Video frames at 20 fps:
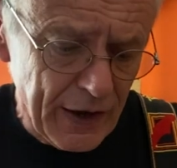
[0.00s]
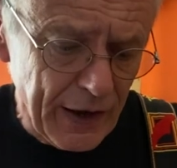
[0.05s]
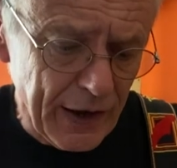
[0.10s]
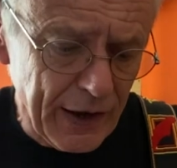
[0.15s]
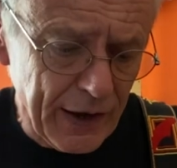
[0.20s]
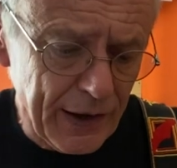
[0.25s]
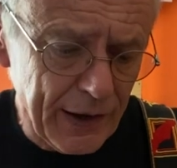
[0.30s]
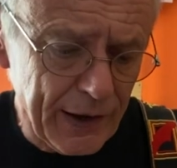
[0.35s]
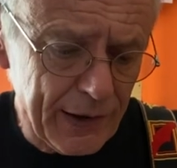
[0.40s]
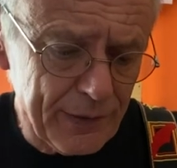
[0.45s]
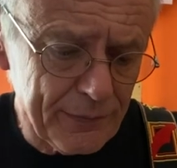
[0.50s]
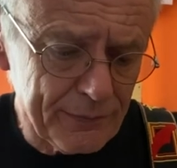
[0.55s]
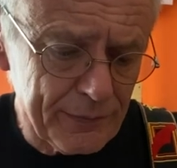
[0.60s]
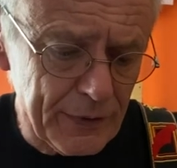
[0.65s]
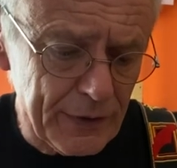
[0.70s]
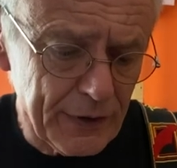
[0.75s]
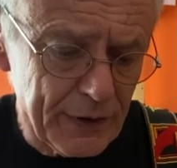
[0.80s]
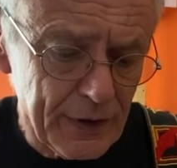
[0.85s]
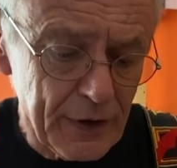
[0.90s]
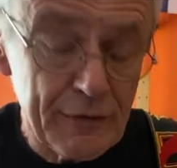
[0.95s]

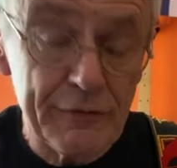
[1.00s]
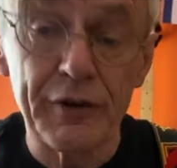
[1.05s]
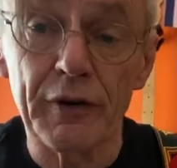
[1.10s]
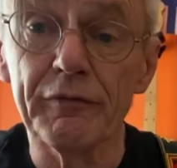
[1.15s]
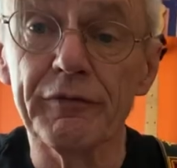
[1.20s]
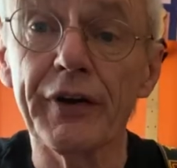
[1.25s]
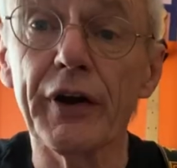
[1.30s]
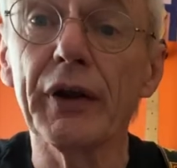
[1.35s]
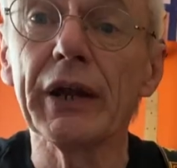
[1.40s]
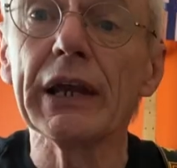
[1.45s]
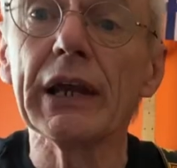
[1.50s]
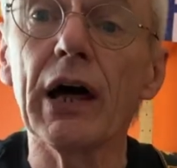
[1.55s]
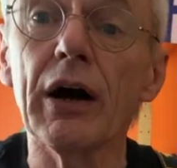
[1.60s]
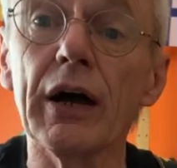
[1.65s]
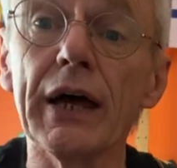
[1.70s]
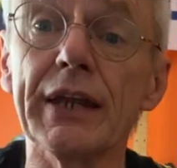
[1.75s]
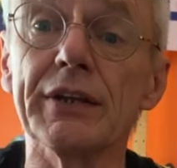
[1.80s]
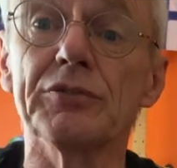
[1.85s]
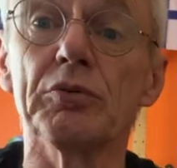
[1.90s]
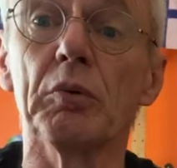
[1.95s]
um, from very
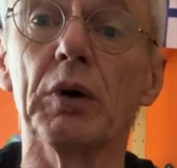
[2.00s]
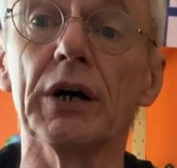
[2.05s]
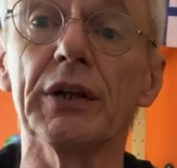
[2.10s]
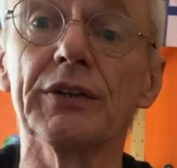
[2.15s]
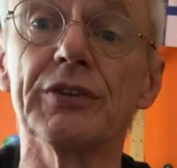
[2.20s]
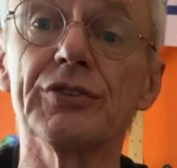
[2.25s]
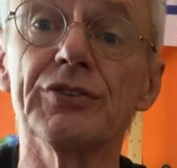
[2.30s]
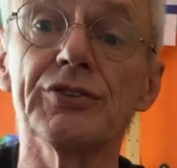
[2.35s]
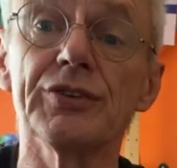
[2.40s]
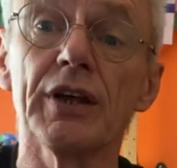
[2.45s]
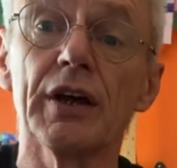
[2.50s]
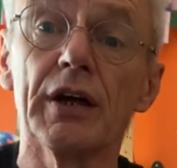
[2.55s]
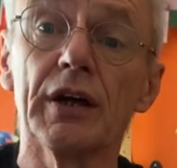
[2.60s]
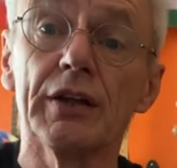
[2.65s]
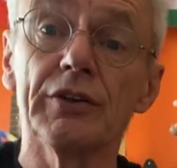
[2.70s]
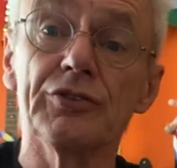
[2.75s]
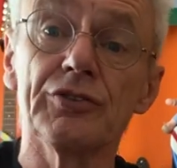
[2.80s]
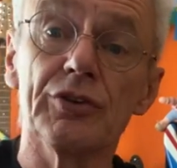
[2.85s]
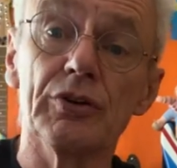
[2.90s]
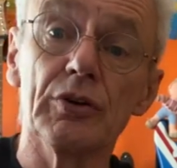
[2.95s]
light ones
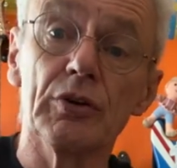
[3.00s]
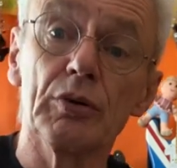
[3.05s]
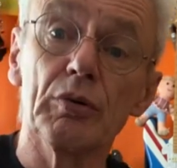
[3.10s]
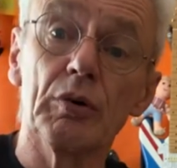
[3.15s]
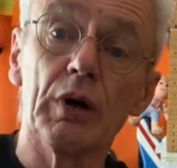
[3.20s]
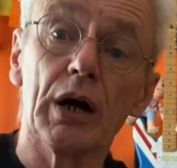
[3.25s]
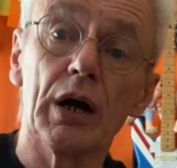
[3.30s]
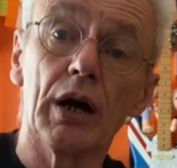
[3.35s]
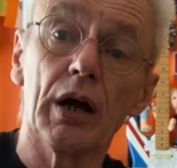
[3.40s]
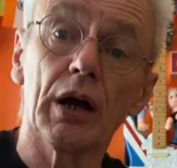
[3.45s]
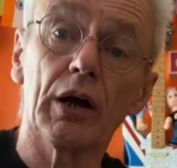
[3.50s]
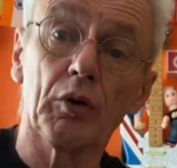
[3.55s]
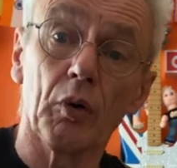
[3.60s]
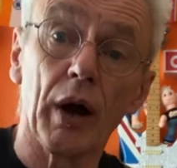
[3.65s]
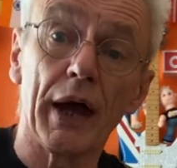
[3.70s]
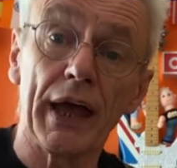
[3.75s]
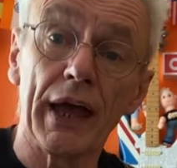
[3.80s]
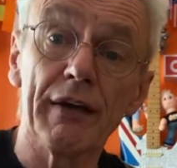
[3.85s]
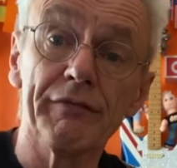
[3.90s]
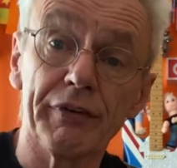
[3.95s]
to uh,
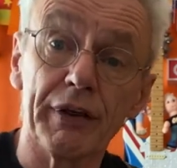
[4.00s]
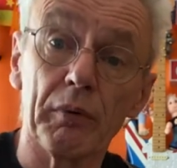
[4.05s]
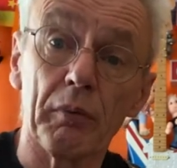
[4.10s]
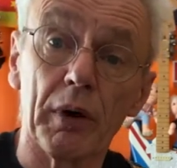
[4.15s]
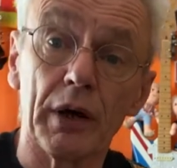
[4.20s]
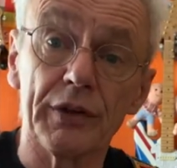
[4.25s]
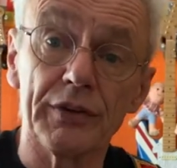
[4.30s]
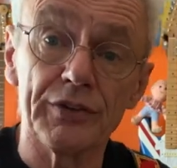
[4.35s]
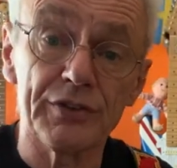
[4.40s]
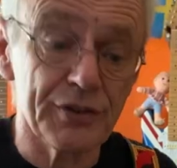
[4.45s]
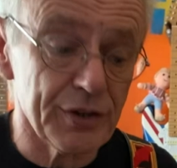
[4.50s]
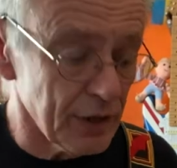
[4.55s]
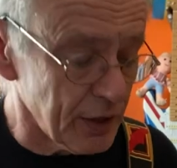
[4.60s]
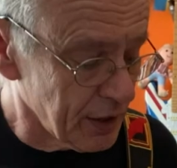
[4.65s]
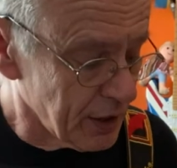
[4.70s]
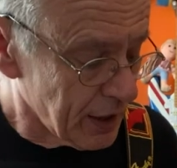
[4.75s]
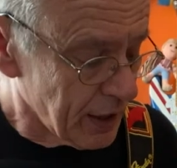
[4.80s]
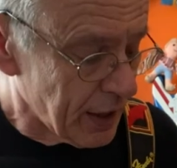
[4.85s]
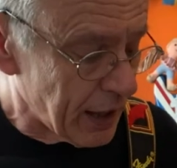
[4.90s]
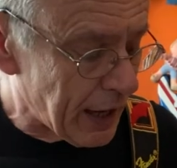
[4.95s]
quite heavy ones.
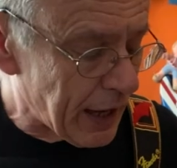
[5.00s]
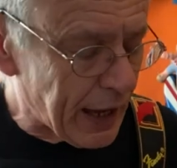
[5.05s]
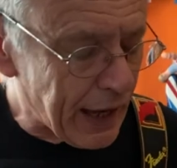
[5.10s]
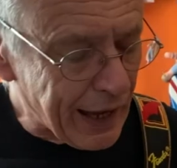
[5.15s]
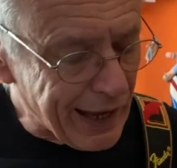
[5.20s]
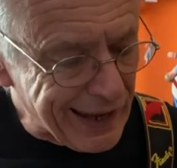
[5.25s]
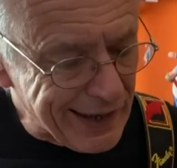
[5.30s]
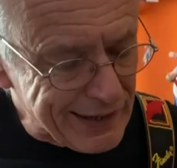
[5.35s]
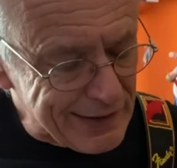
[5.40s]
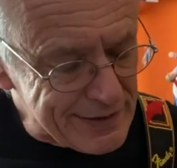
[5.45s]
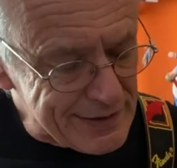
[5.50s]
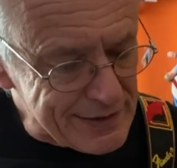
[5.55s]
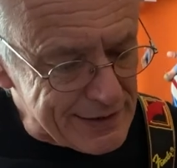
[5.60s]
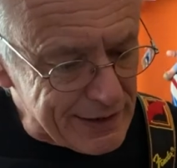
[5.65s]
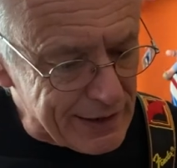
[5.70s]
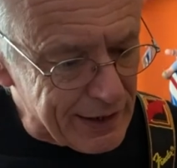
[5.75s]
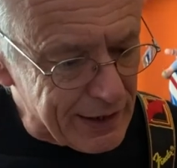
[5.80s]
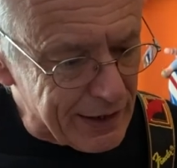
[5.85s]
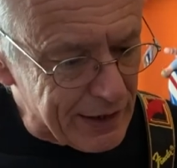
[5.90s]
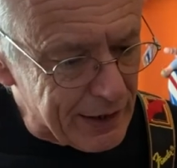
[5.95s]
And
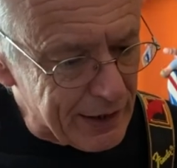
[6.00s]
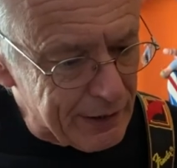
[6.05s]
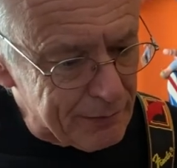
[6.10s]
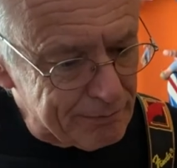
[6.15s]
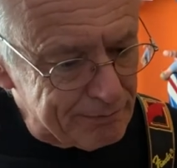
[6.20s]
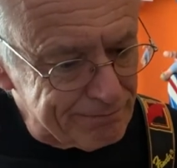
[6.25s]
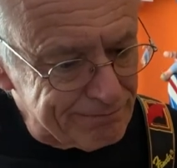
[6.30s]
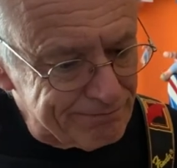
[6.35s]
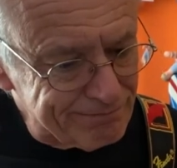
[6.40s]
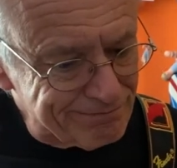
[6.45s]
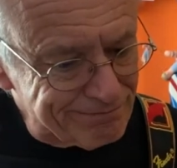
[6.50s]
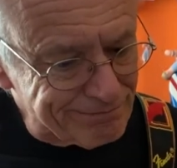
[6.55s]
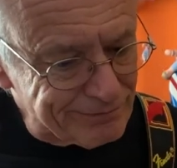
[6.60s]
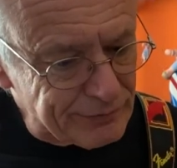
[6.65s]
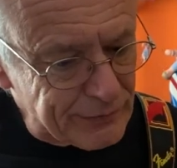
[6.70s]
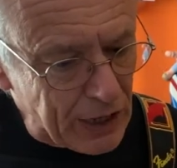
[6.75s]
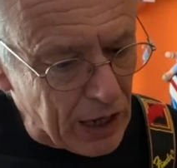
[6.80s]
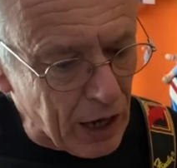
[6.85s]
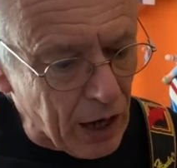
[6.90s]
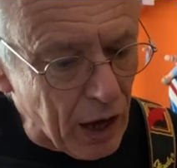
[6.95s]
um,
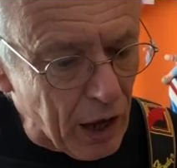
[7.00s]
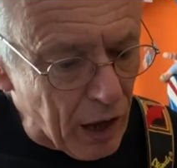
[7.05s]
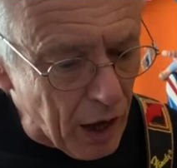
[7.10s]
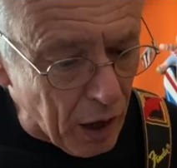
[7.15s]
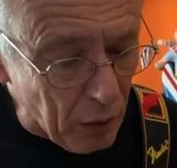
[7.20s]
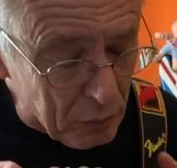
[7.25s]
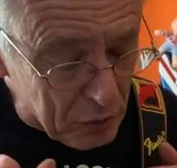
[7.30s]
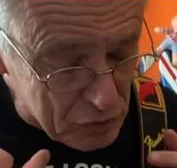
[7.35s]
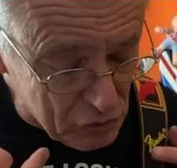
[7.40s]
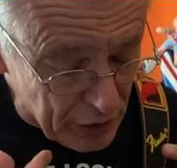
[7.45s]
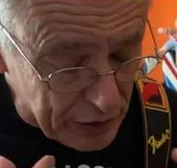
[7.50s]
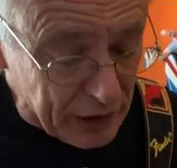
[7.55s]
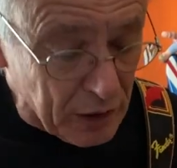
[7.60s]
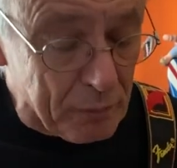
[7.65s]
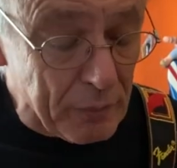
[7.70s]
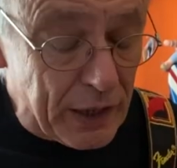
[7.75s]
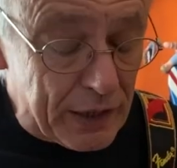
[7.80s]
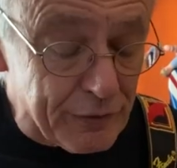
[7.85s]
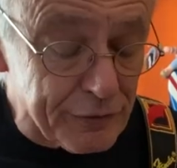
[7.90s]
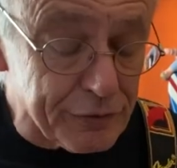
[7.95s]
I, I would
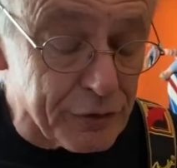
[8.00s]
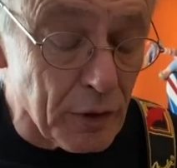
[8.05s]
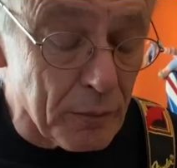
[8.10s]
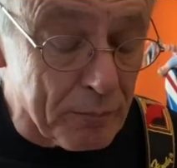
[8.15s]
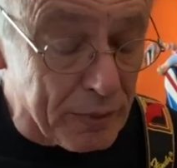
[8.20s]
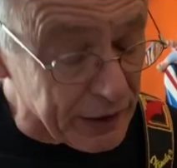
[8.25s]
recommend for a